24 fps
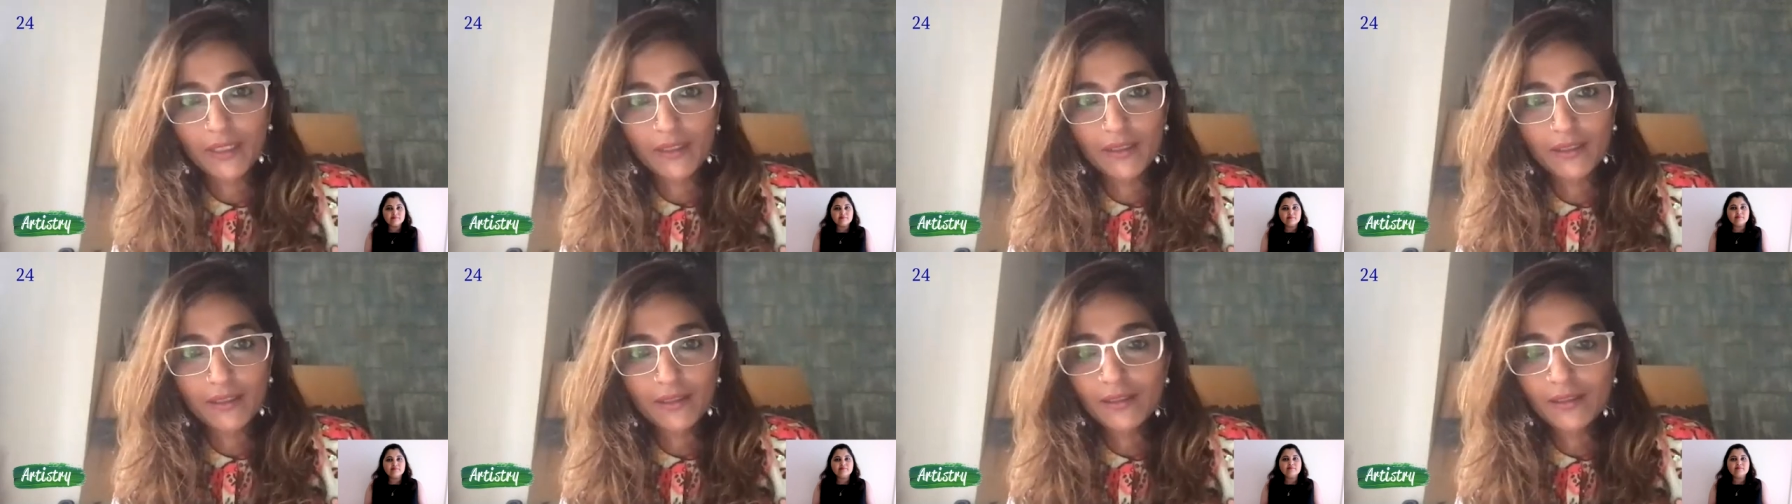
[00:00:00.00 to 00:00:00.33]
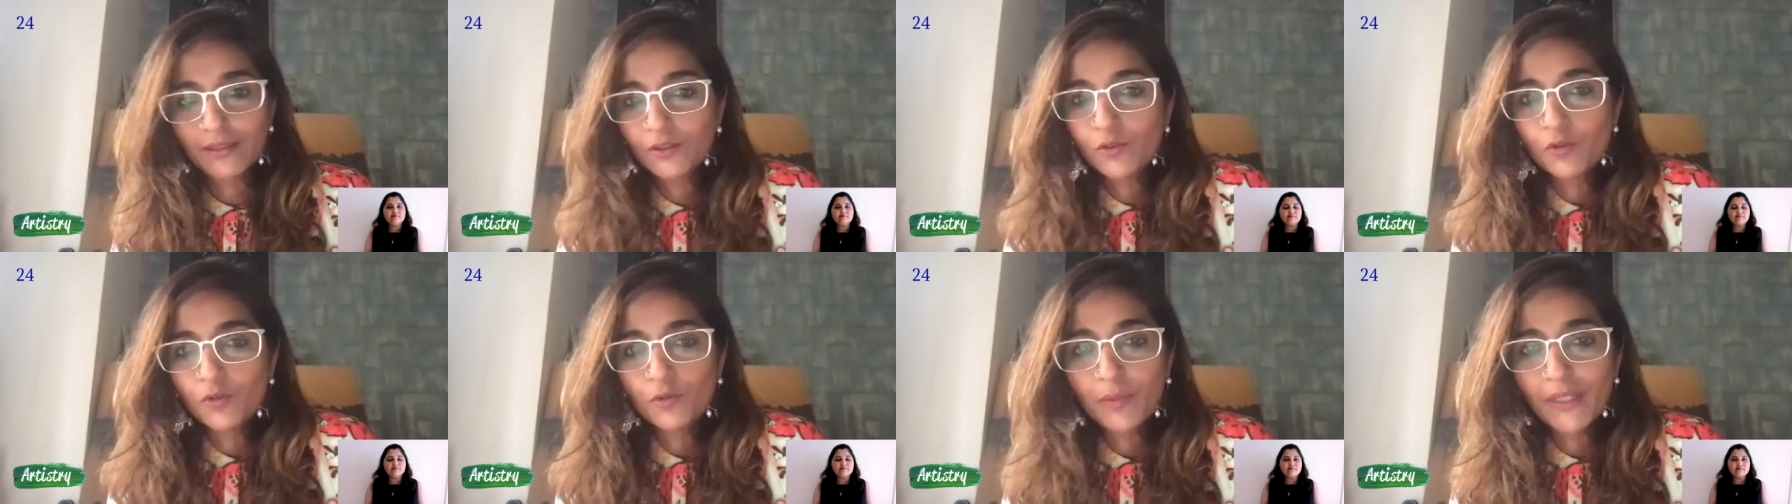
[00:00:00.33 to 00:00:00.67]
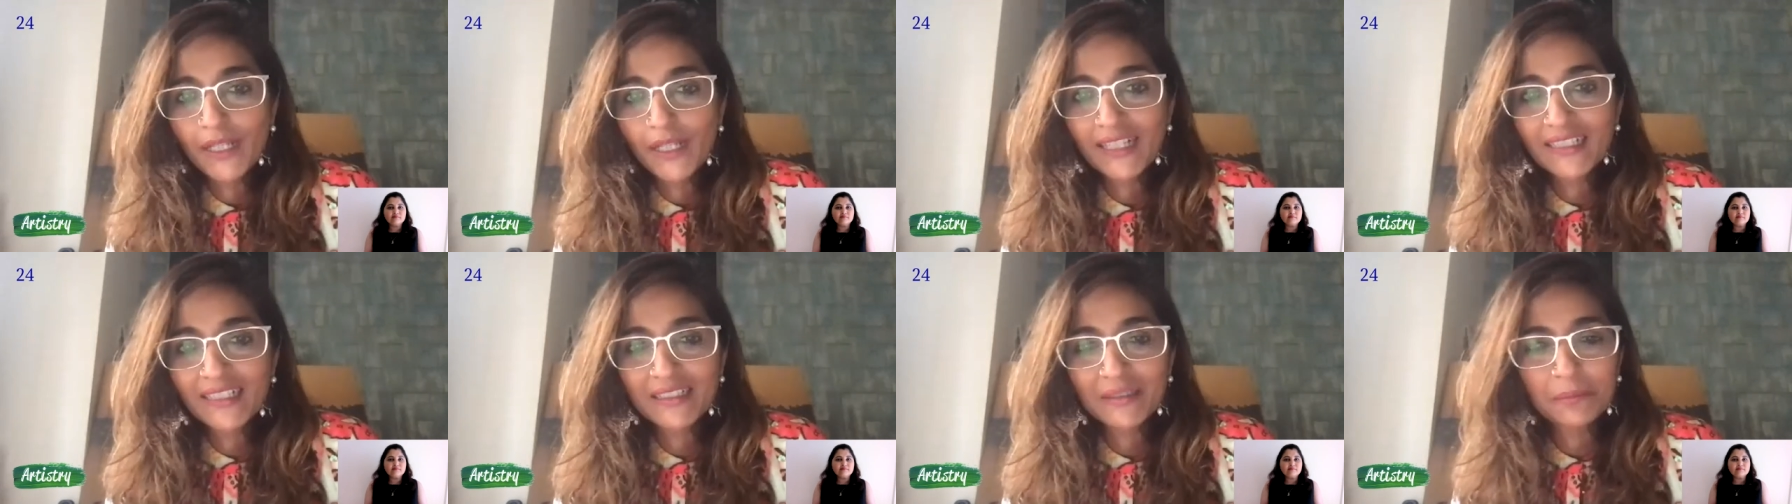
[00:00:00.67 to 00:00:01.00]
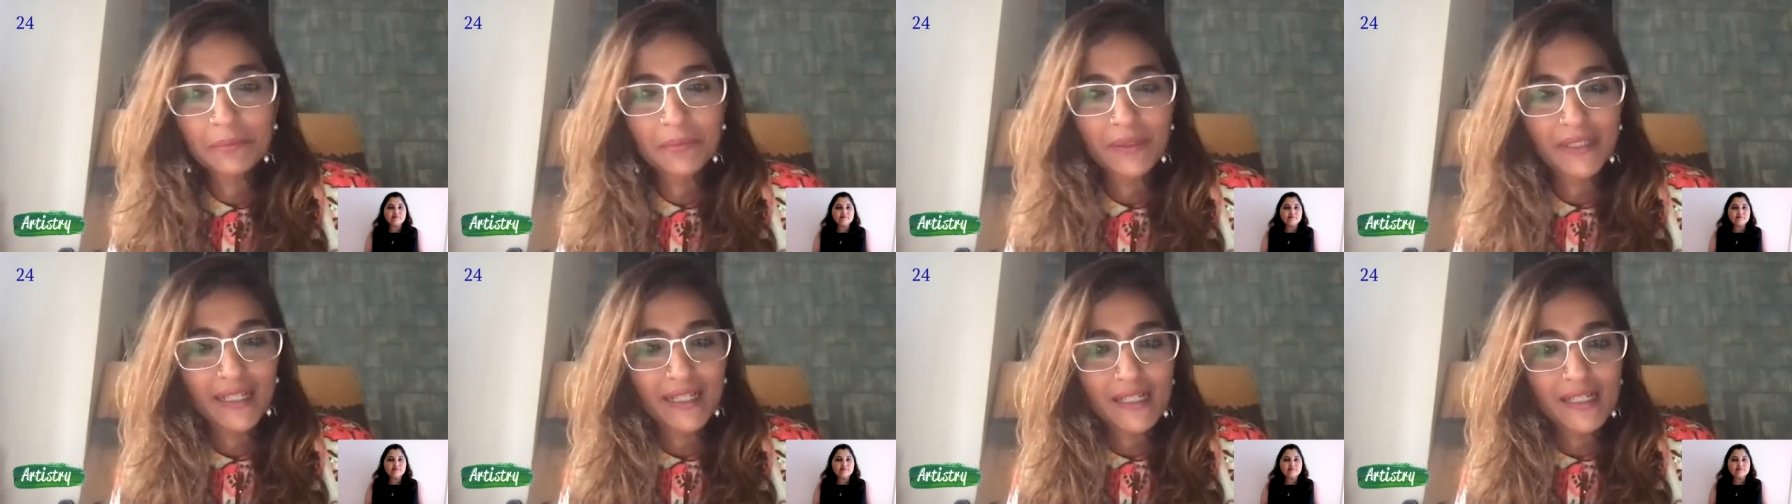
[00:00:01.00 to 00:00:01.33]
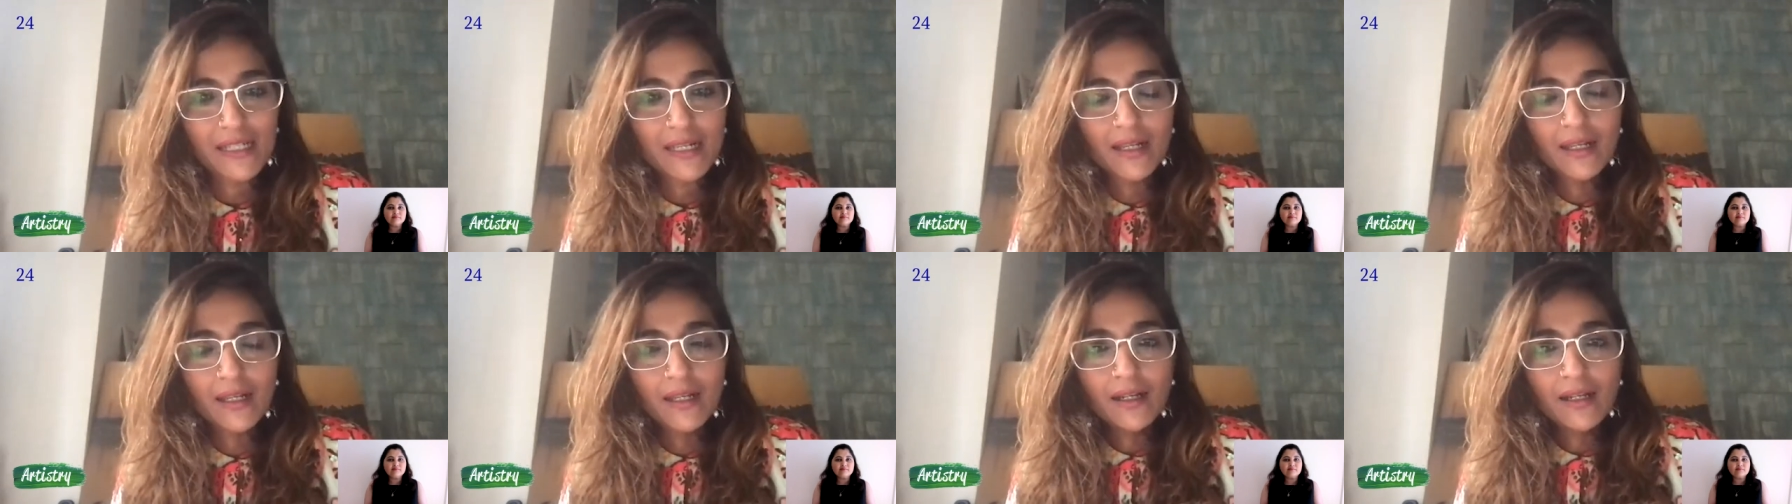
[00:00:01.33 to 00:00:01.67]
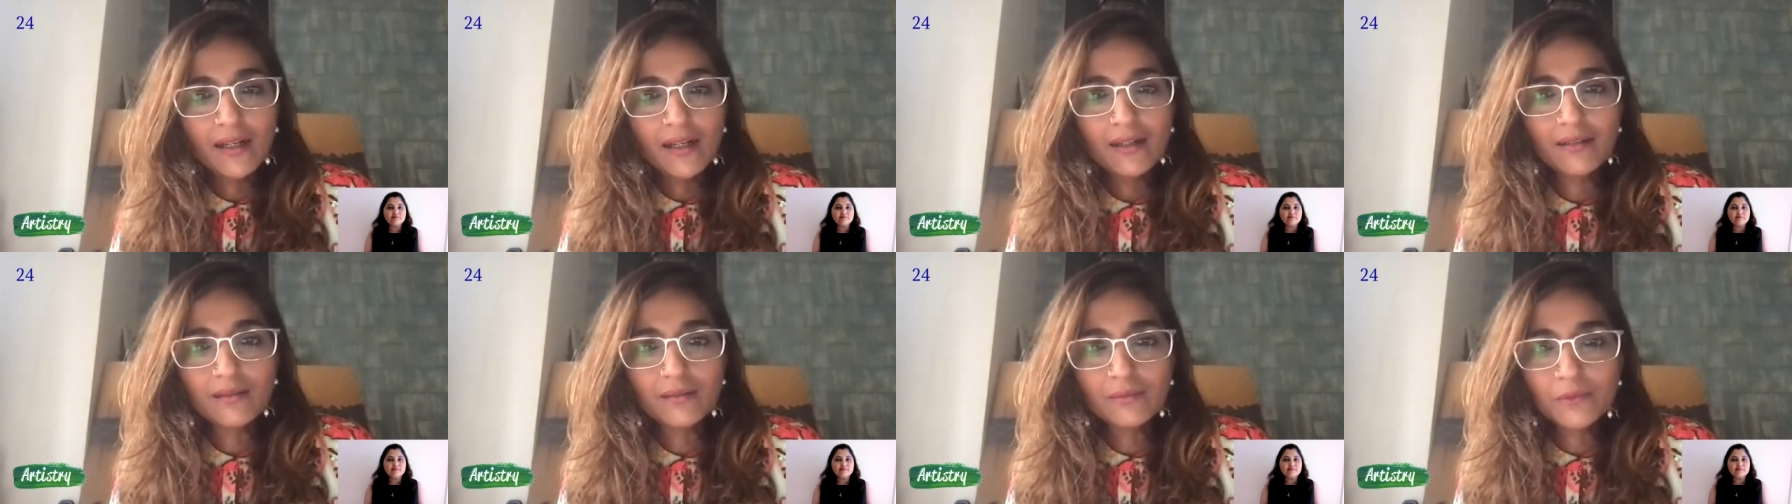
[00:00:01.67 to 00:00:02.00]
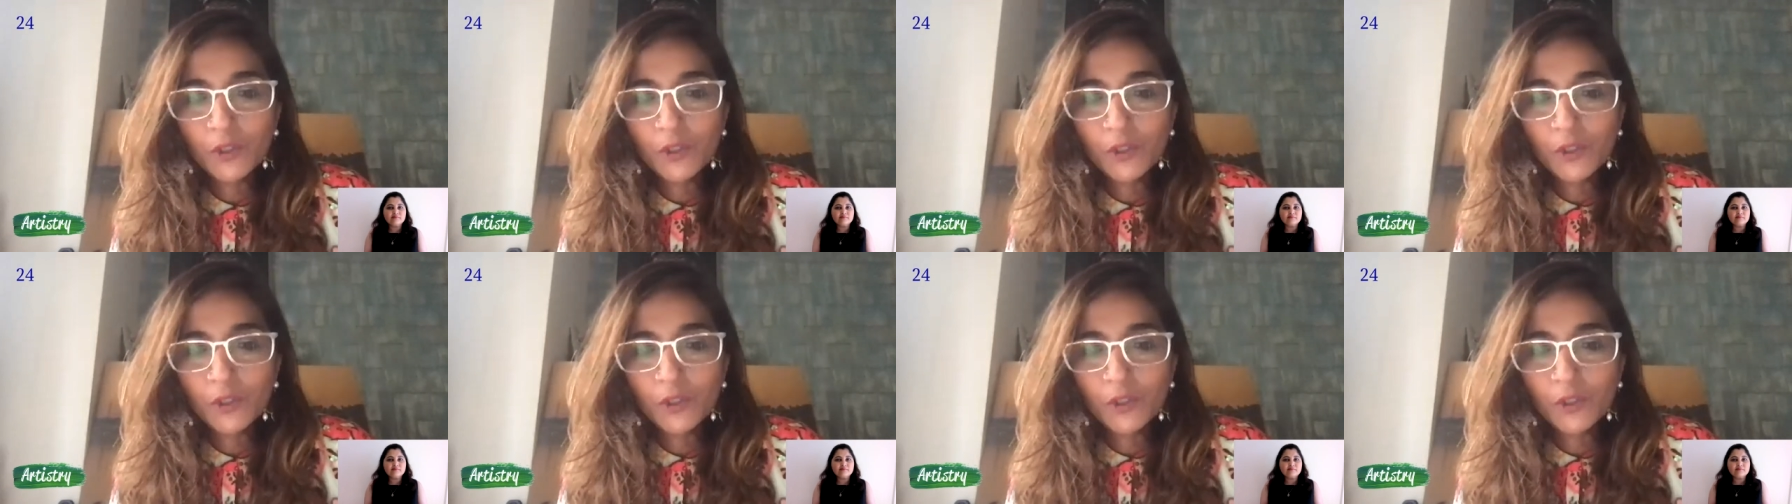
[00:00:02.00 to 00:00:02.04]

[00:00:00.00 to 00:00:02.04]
It could be as simple as, uh,